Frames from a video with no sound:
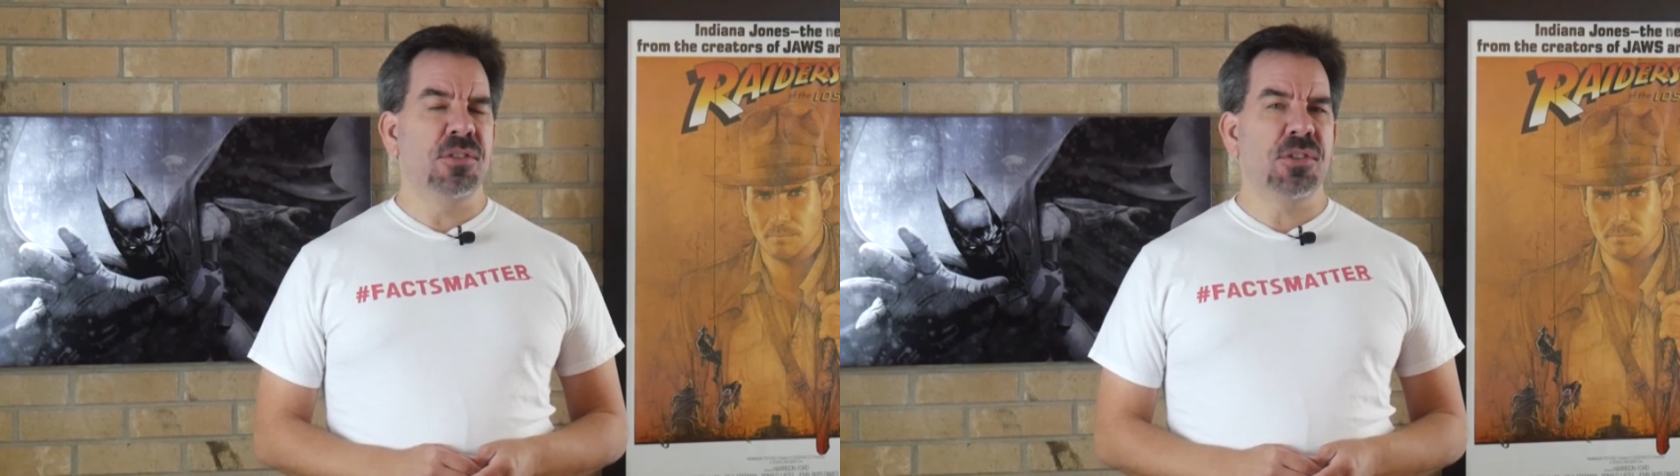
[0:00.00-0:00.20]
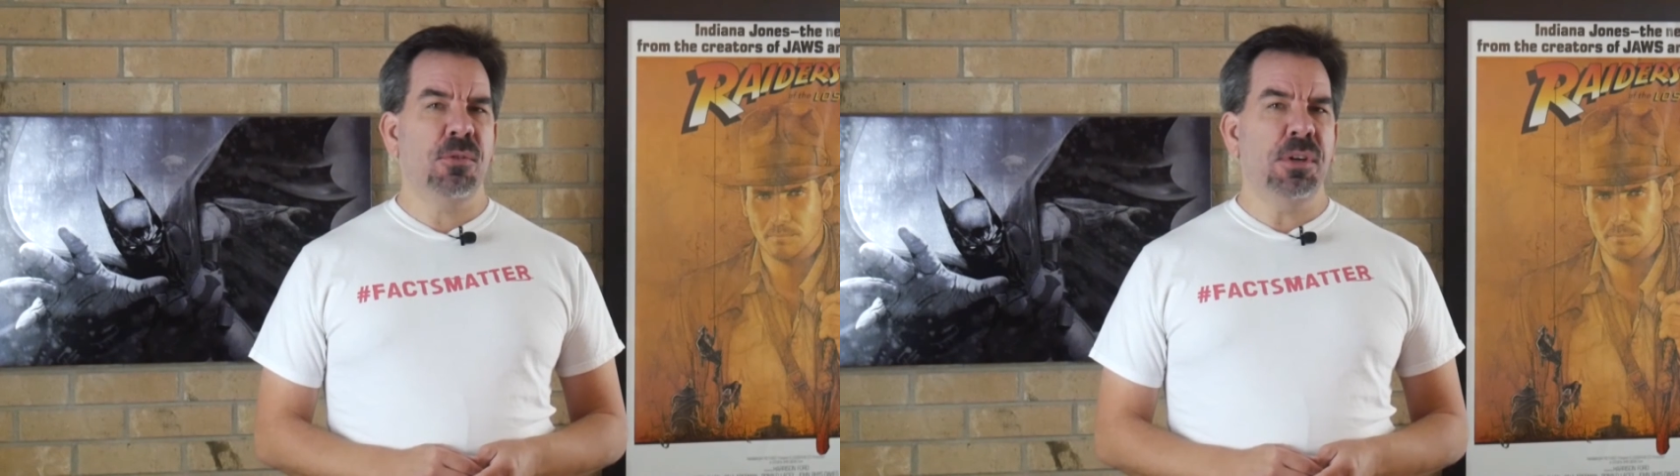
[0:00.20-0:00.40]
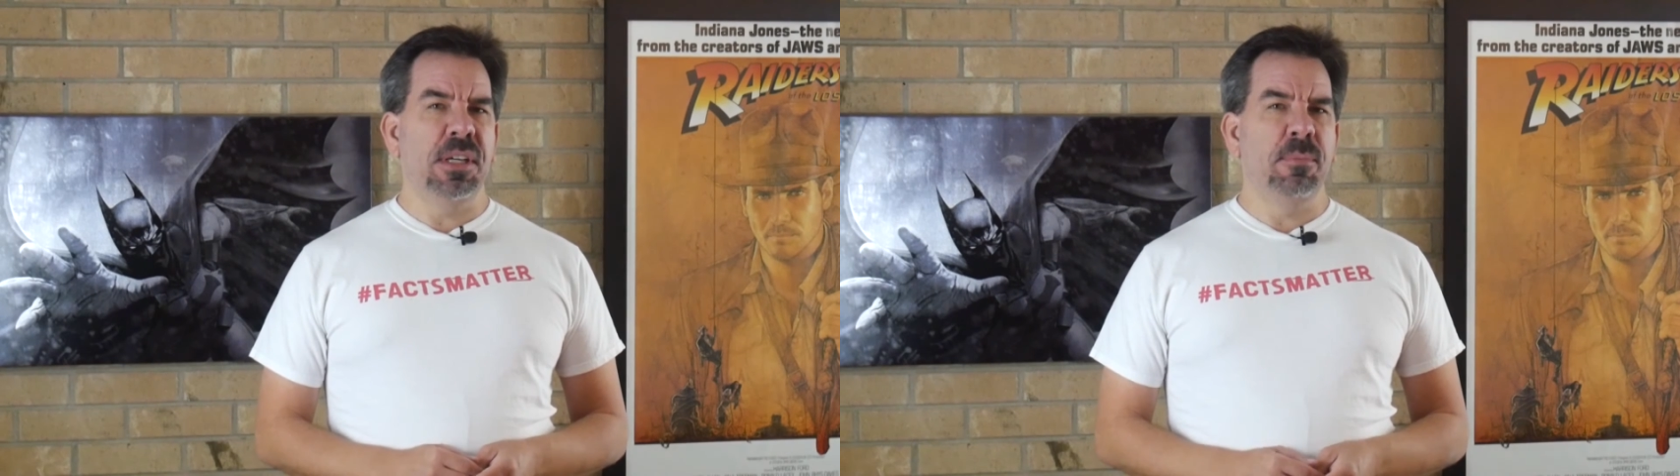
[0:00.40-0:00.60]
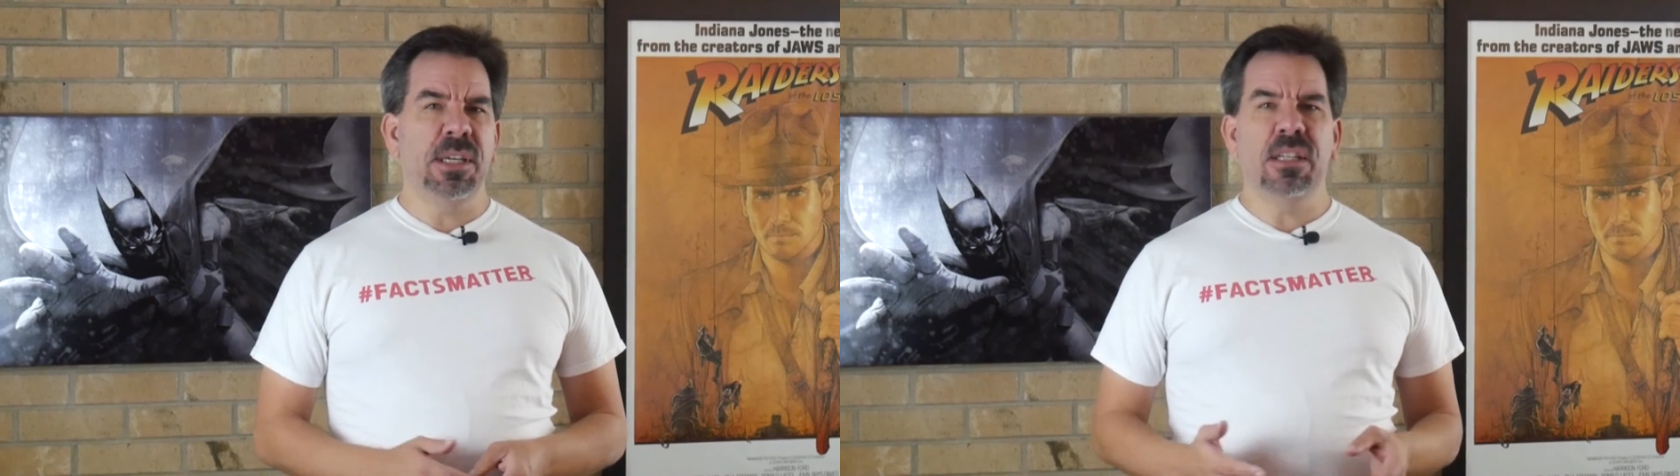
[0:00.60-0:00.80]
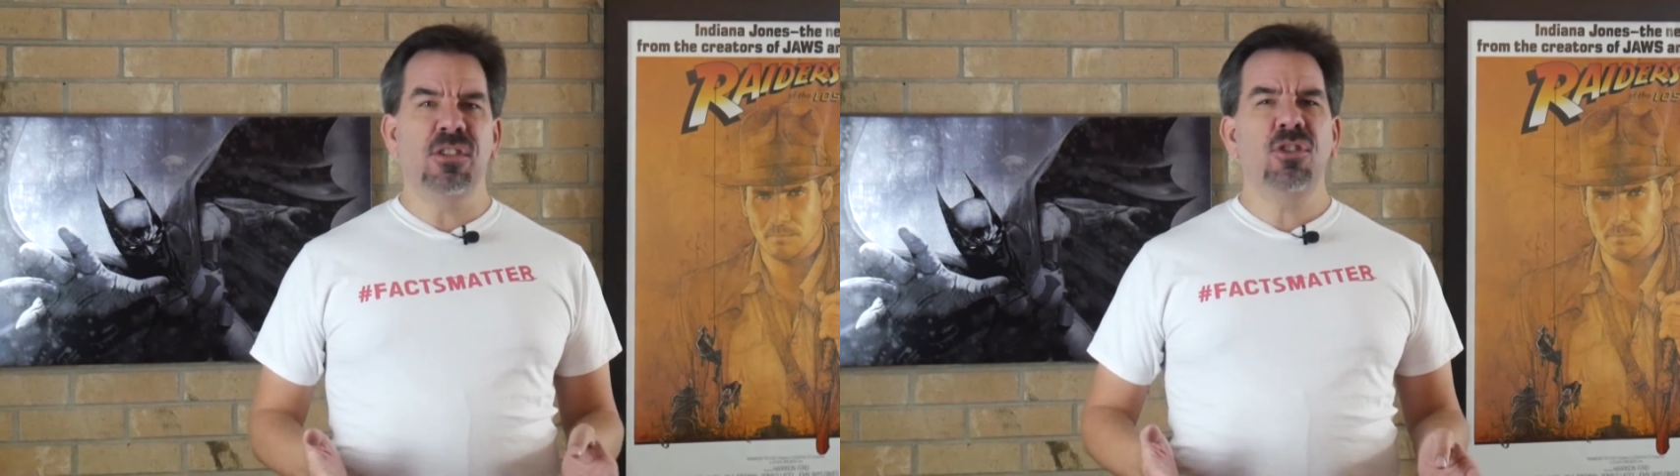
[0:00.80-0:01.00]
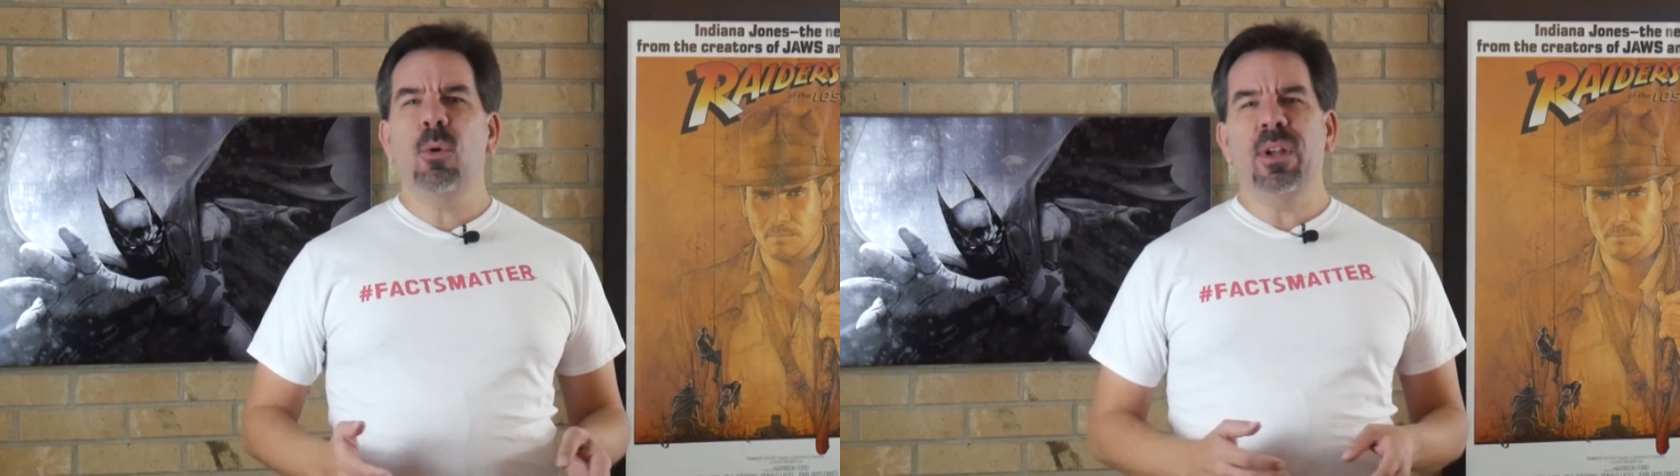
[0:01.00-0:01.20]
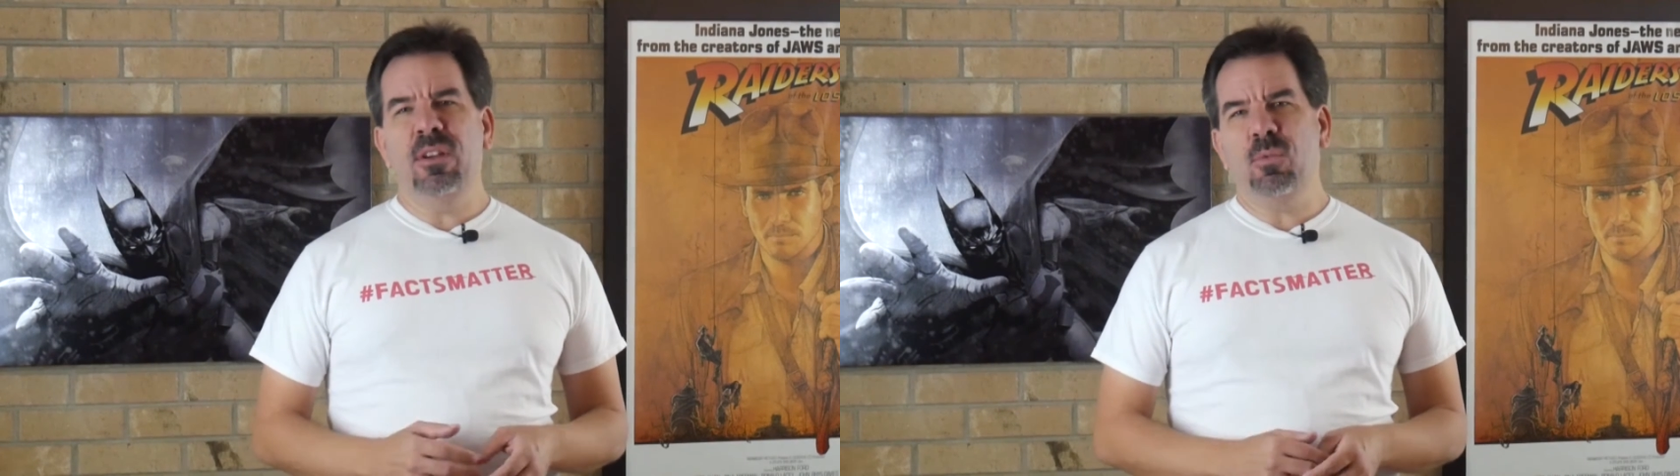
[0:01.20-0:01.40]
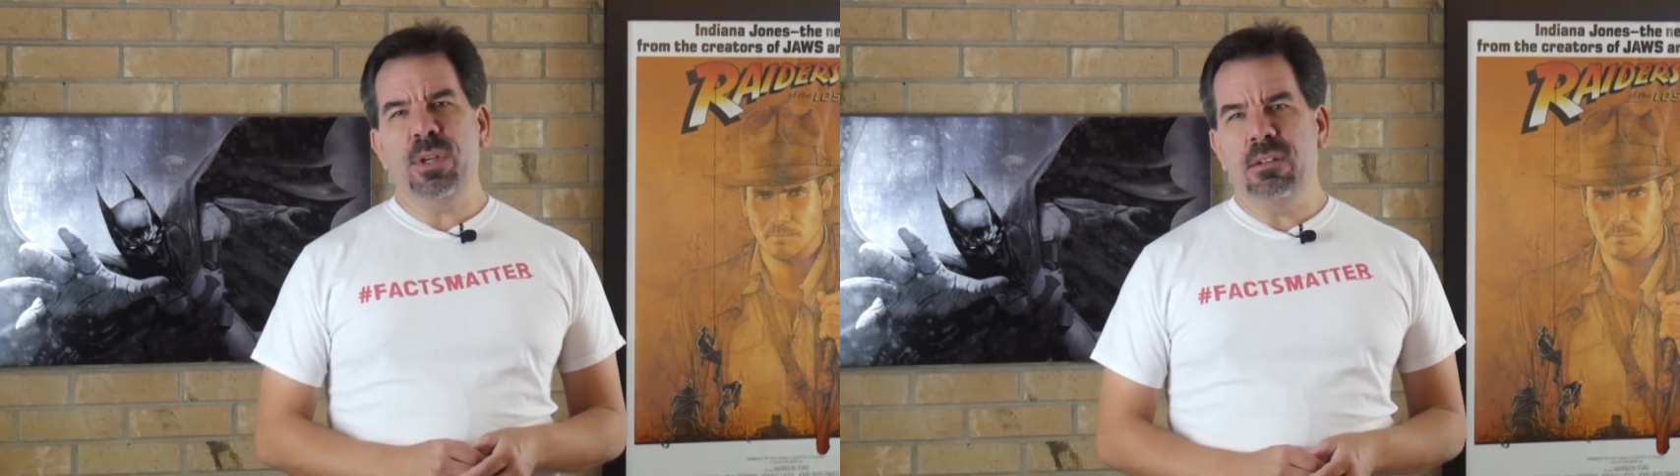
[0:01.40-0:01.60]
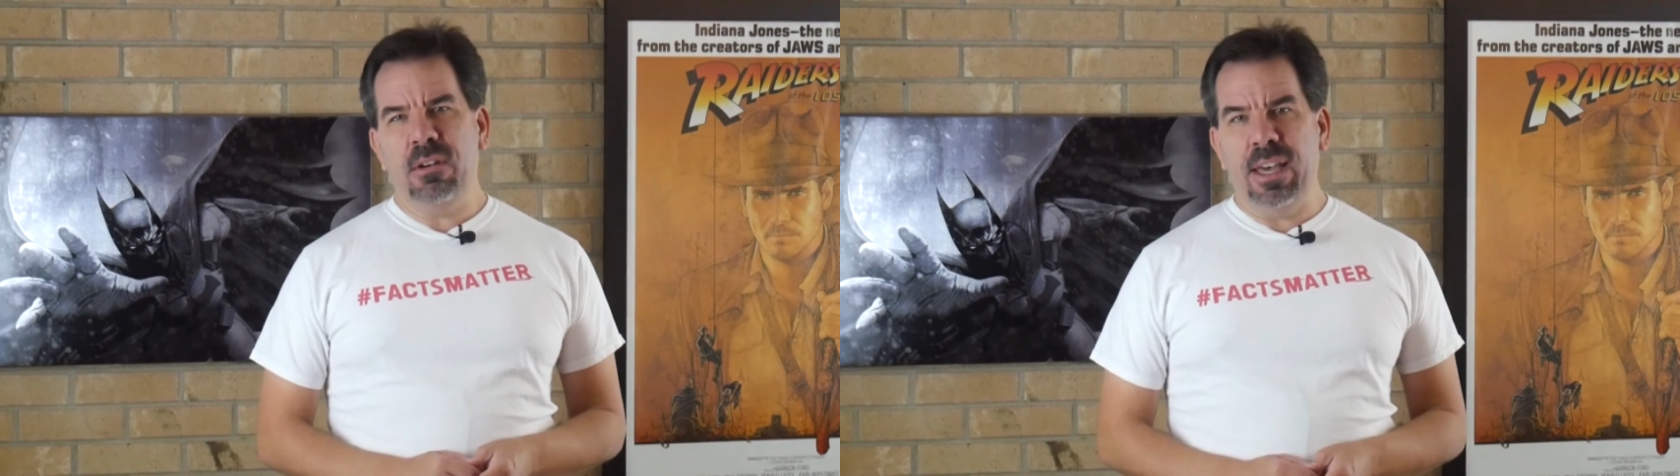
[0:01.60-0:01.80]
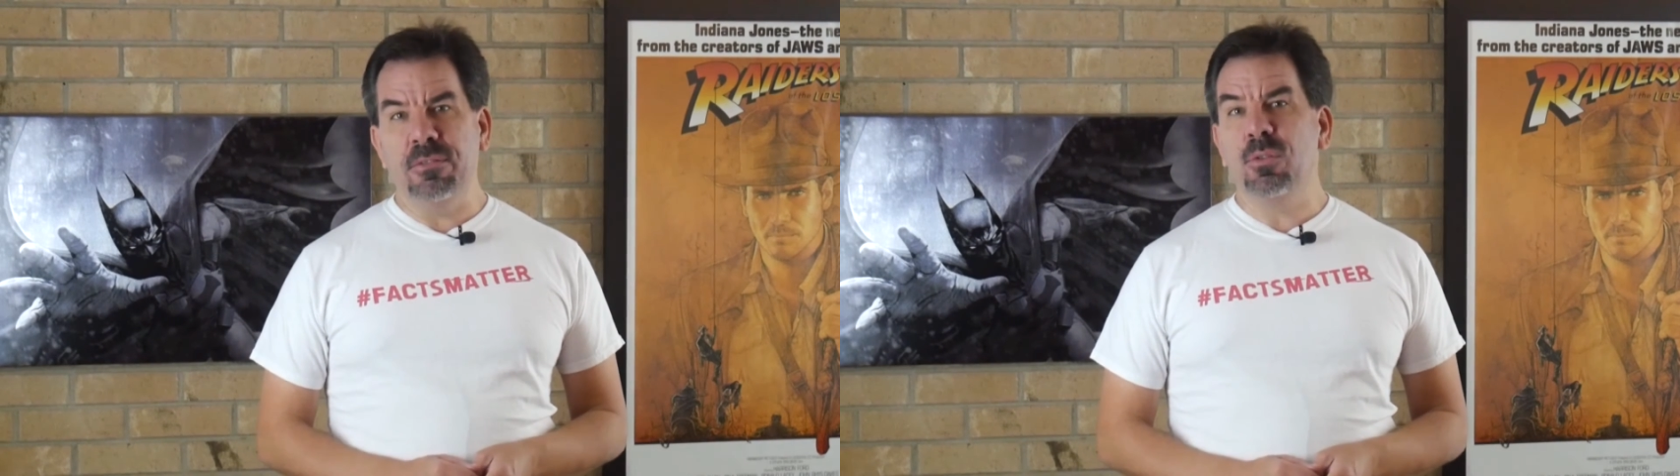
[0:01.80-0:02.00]
screen because no one in real
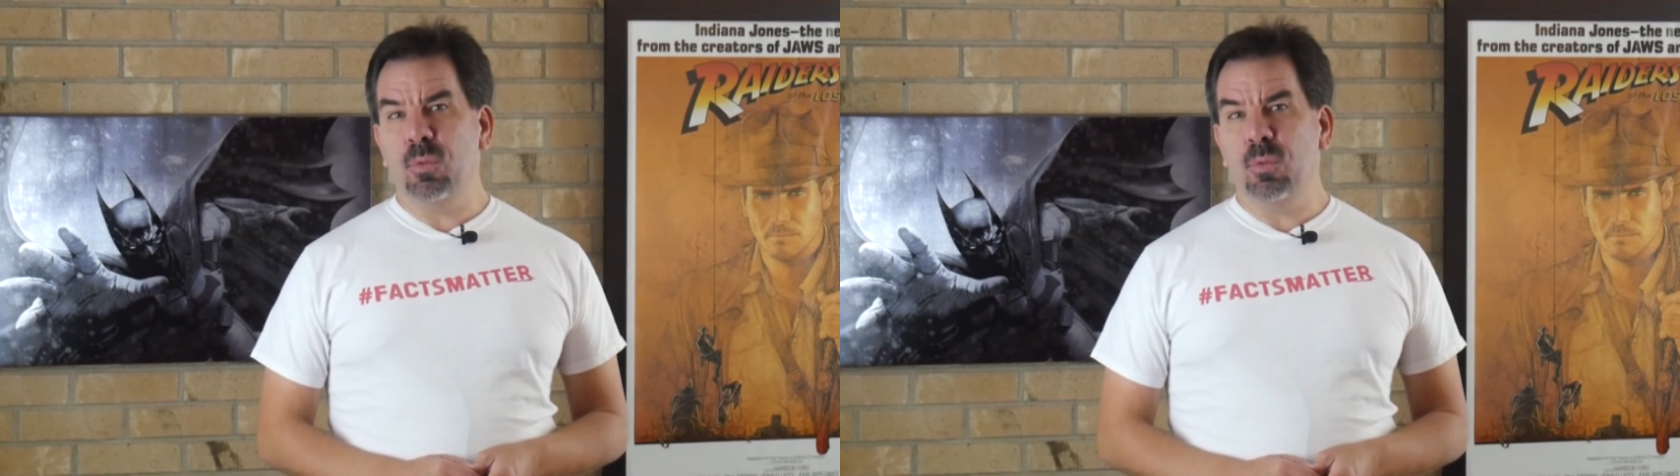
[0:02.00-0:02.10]
life